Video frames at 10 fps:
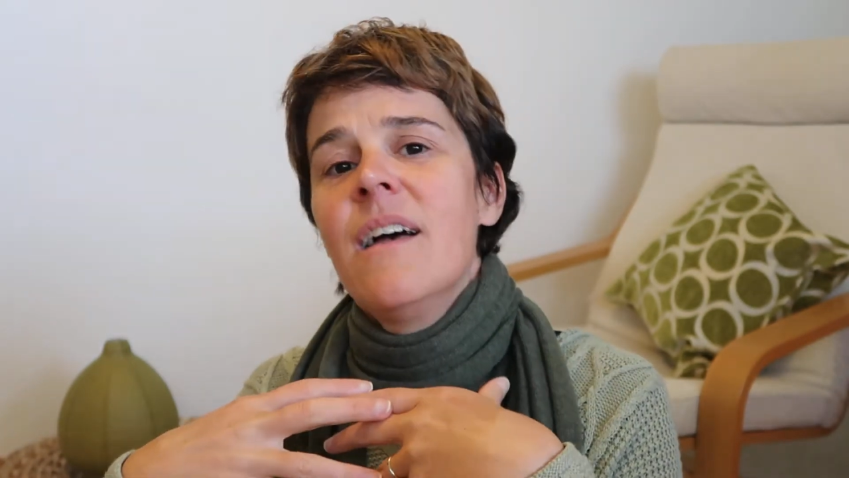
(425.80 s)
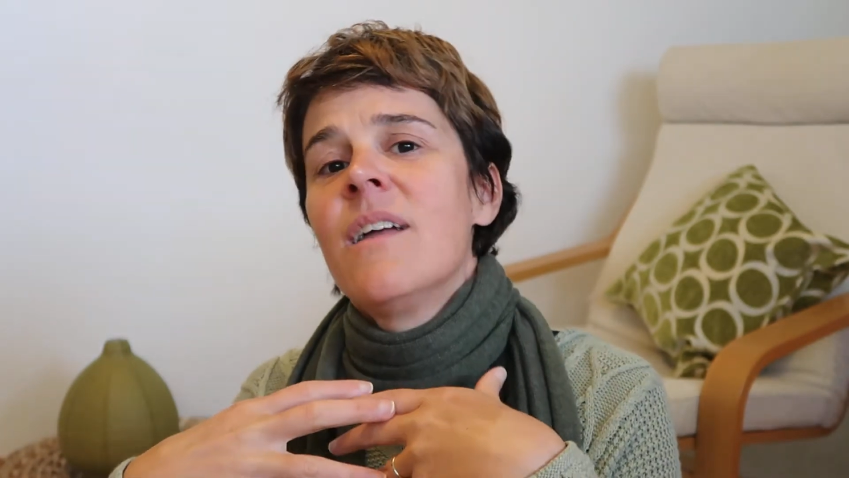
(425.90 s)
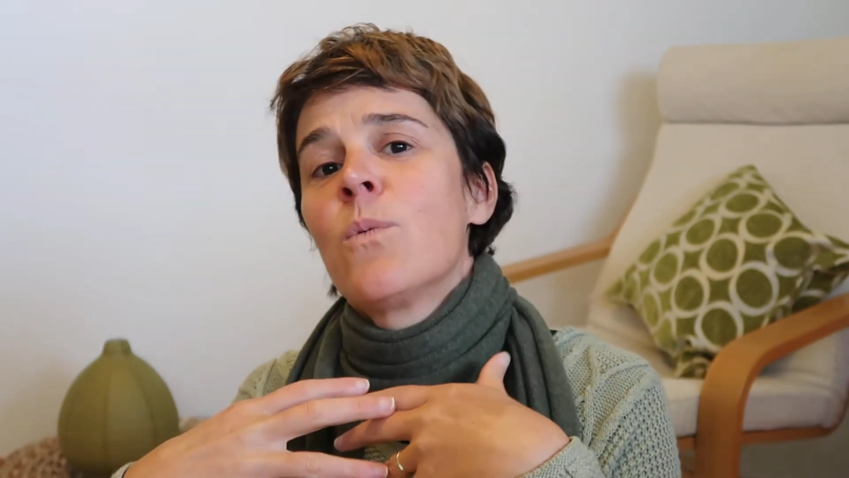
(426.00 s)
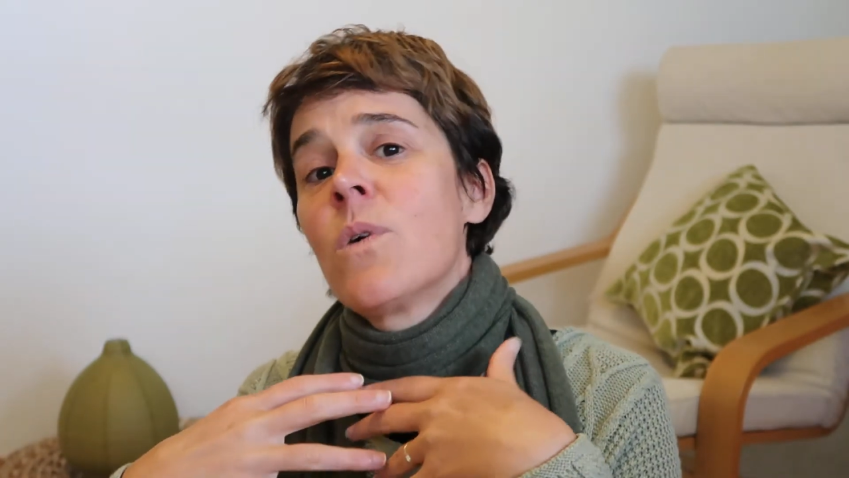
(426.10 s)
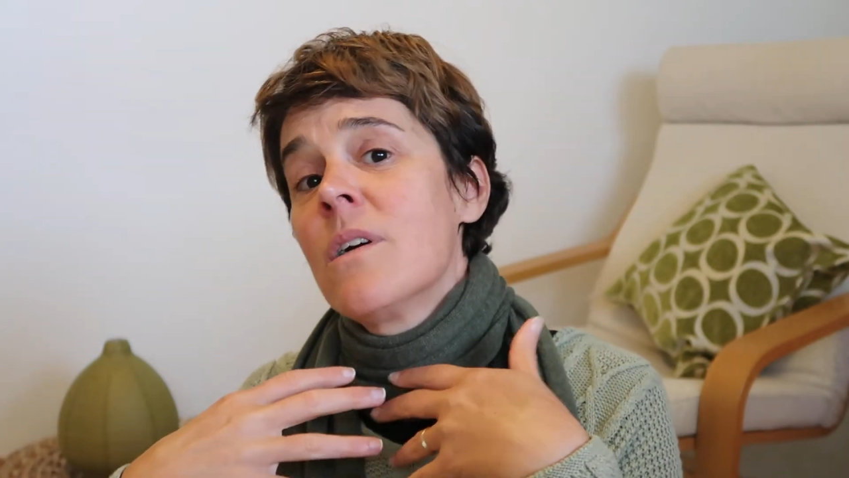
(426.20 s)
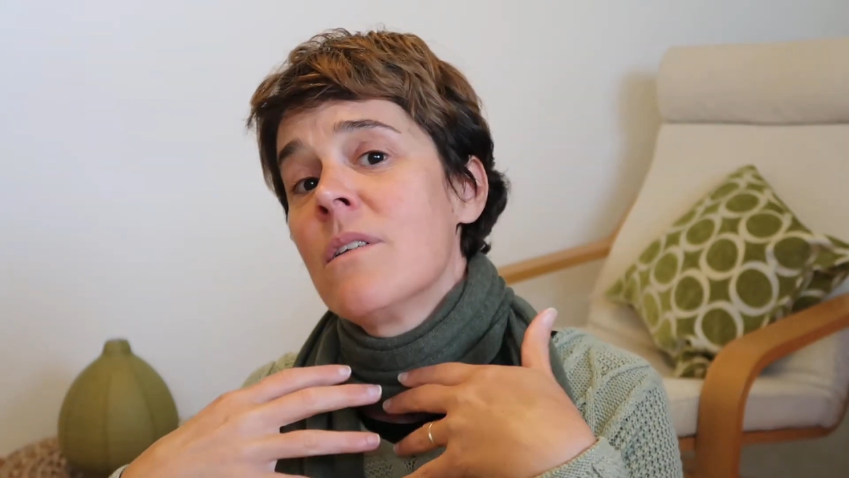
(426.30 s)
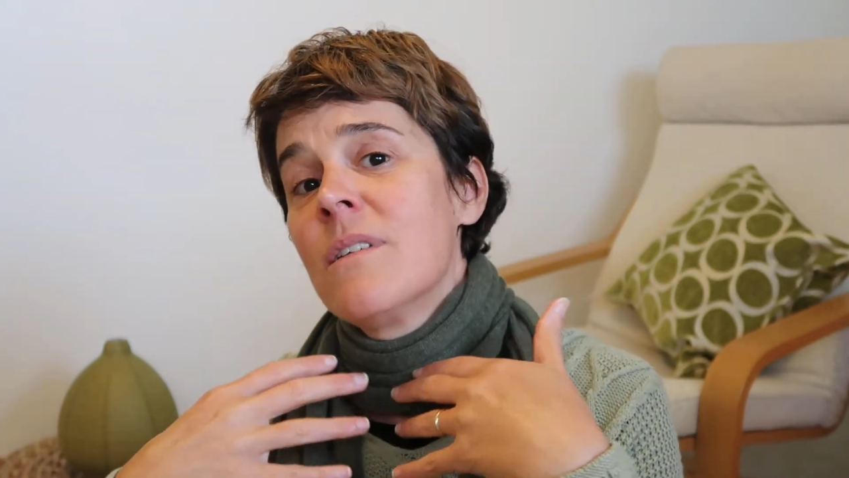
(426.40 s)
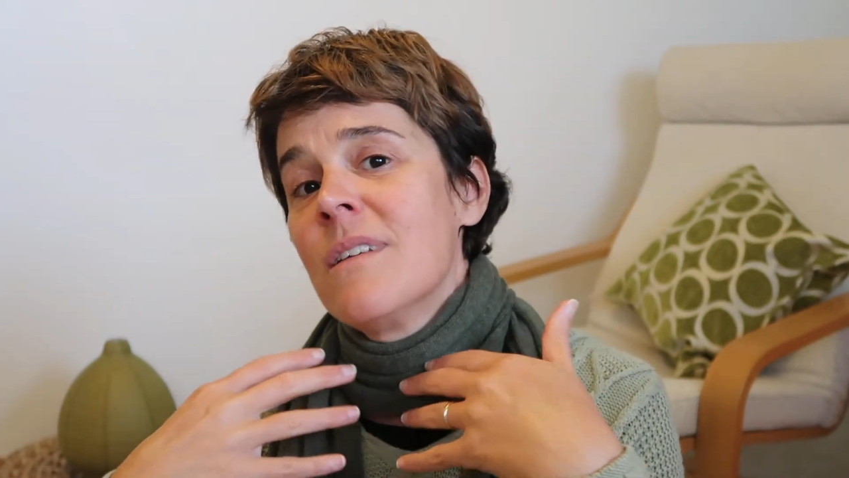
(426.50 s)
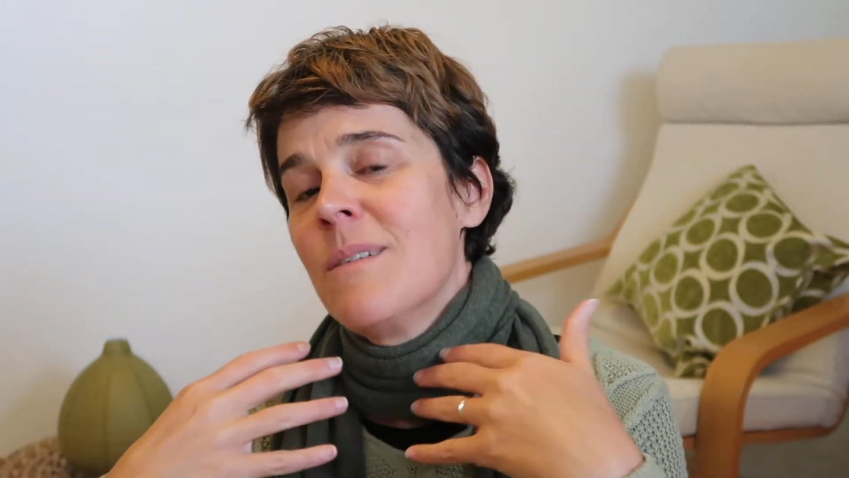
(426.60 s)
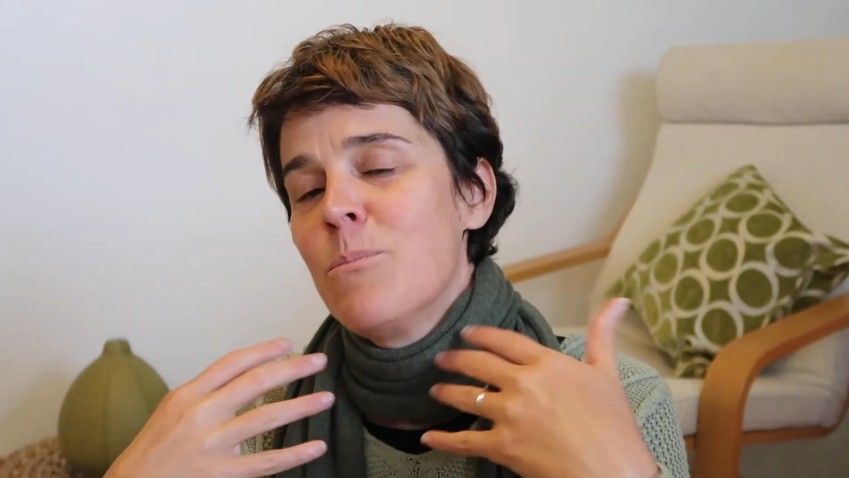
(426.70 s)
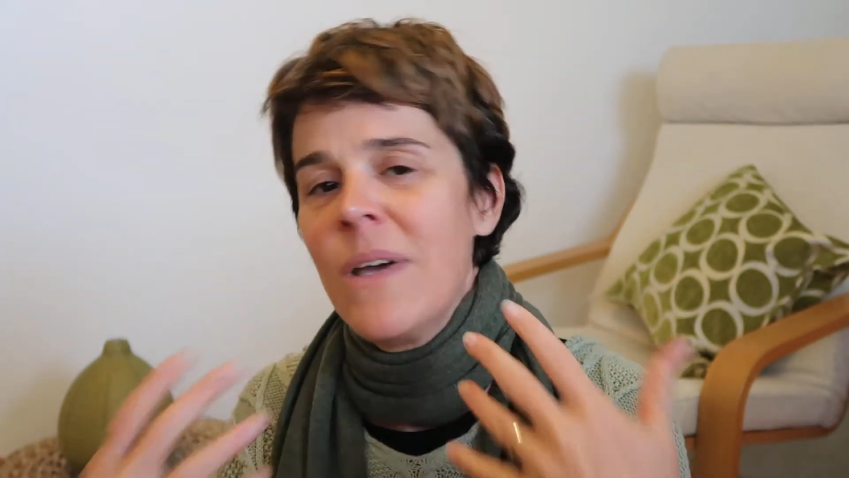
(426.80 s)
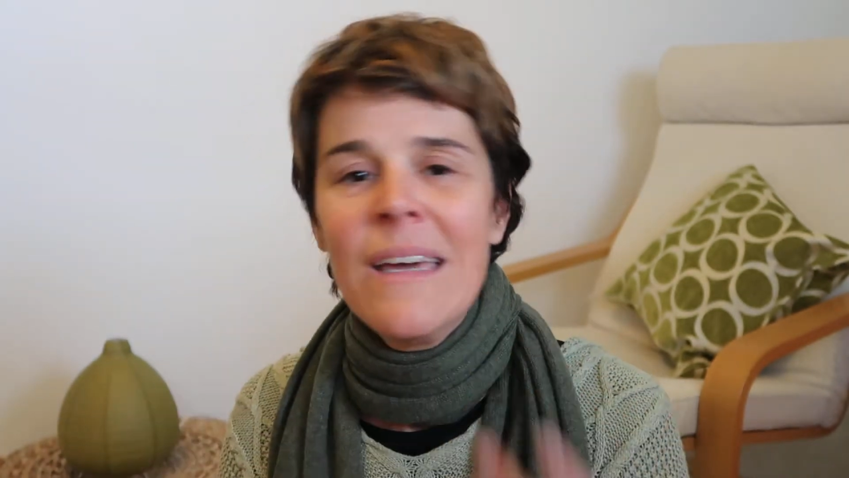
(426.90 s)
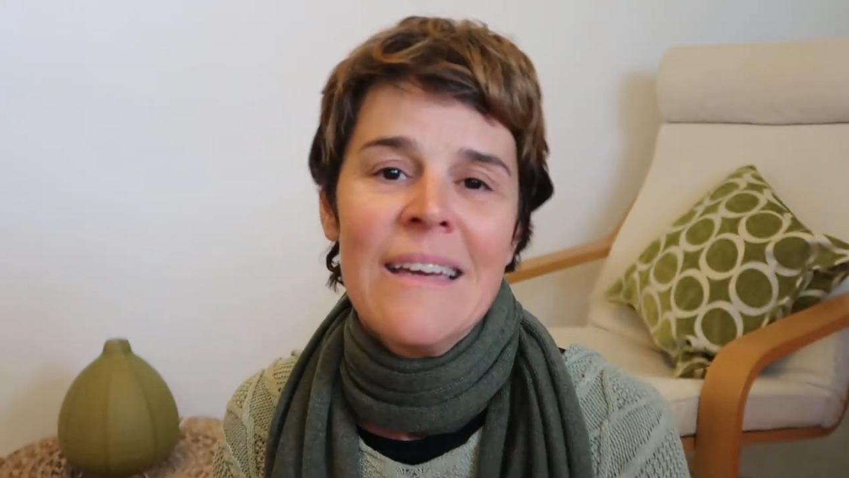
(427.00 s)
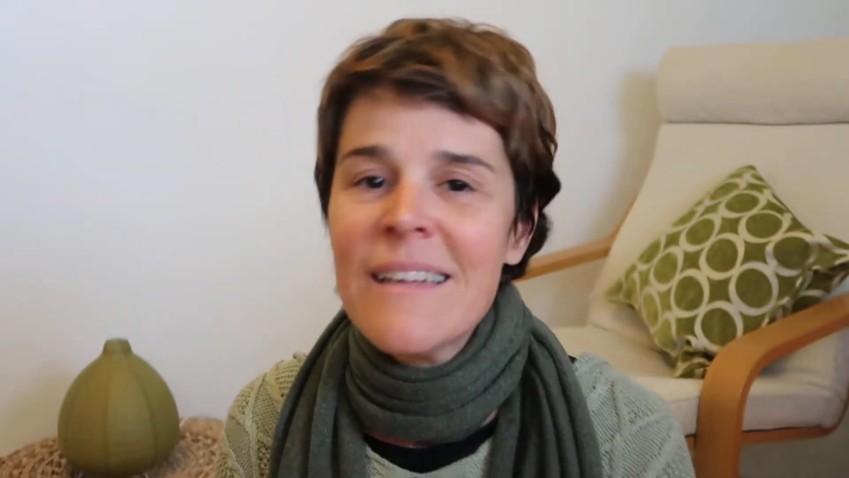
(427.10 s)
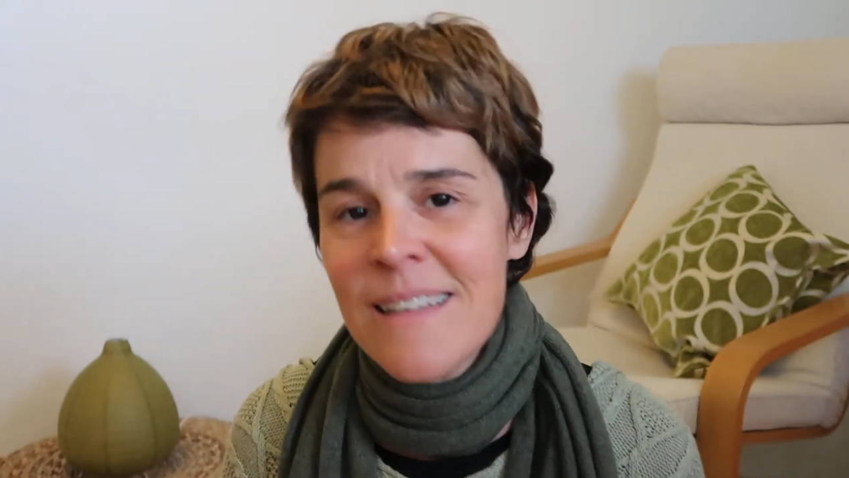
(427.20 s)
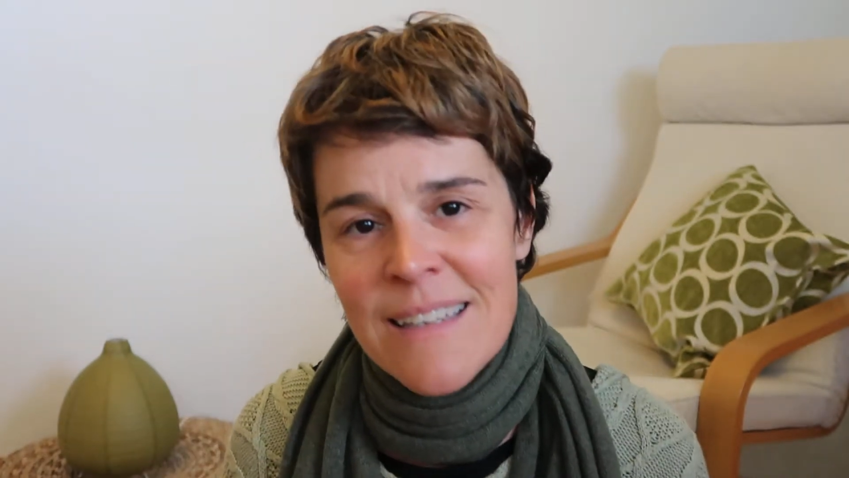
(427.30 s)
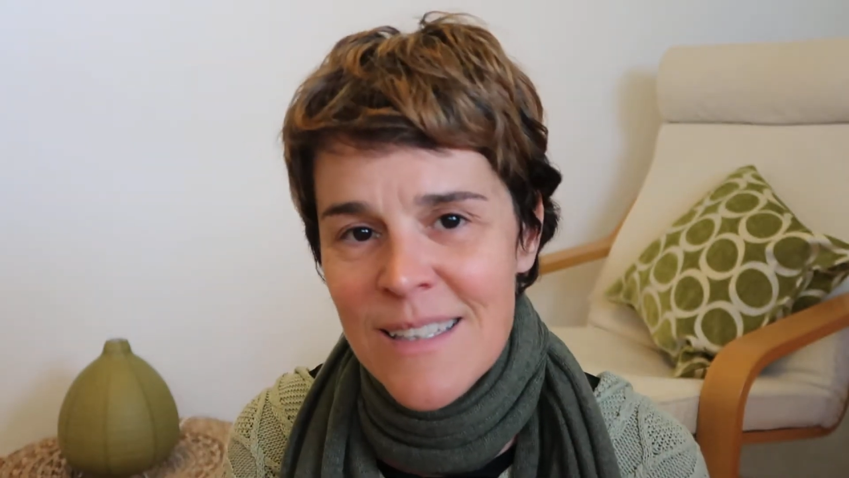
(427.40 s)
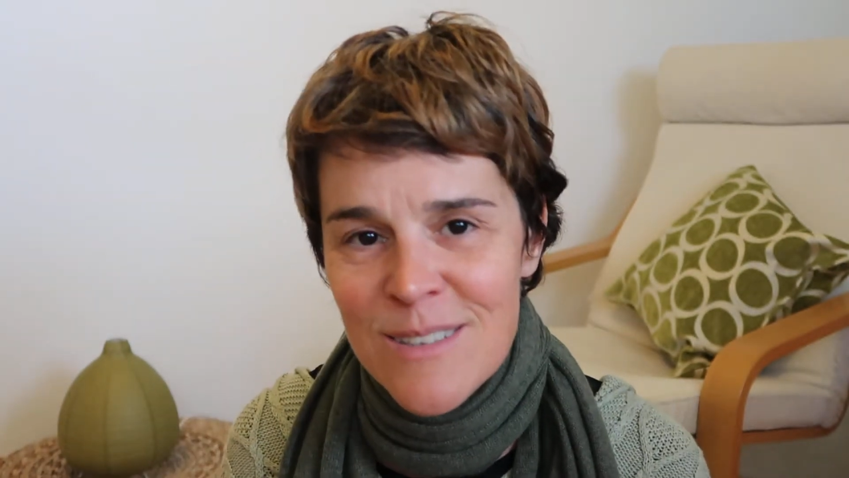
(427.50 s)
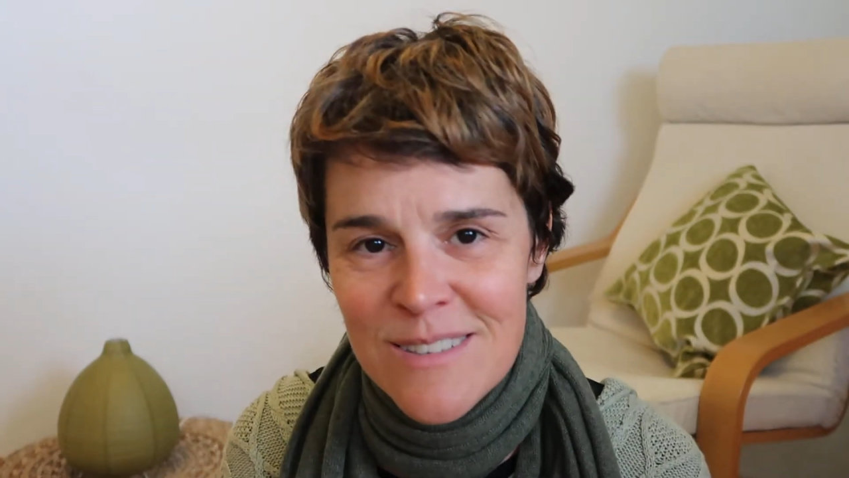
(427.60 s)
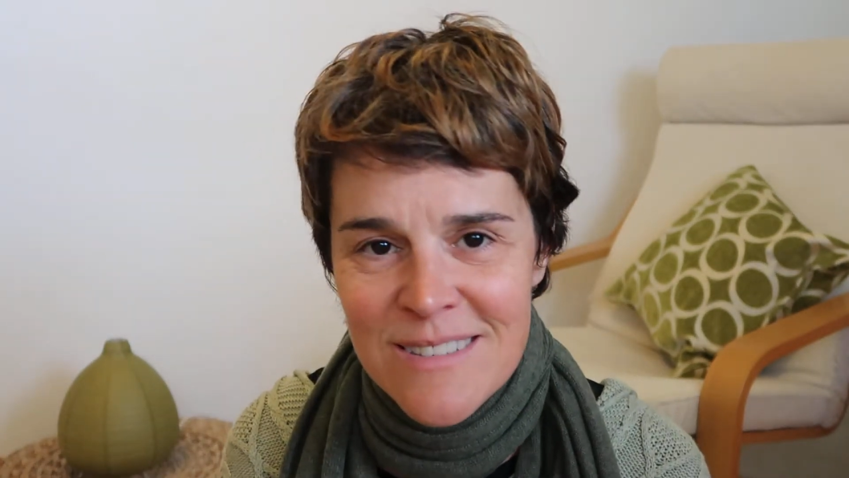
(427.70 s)
and where the pain
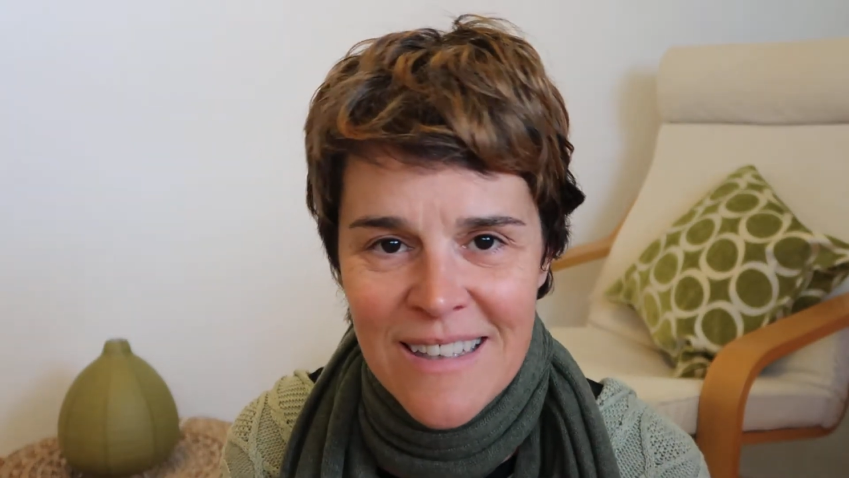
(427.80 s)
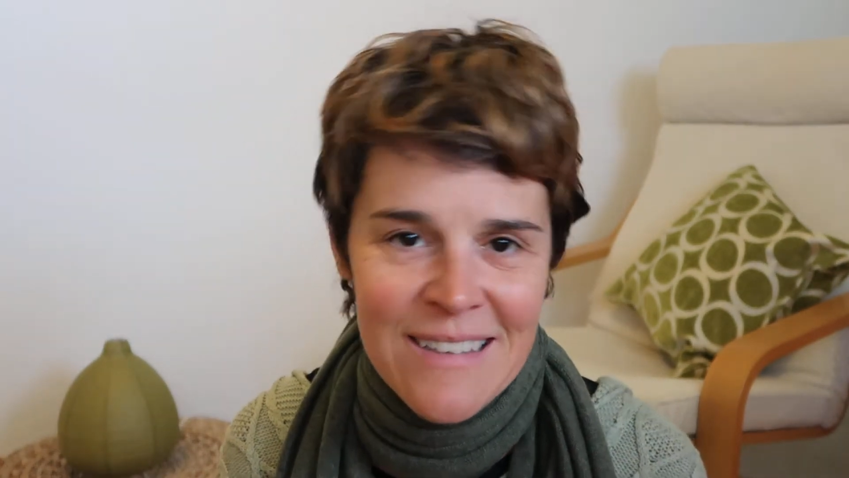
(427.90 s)
is,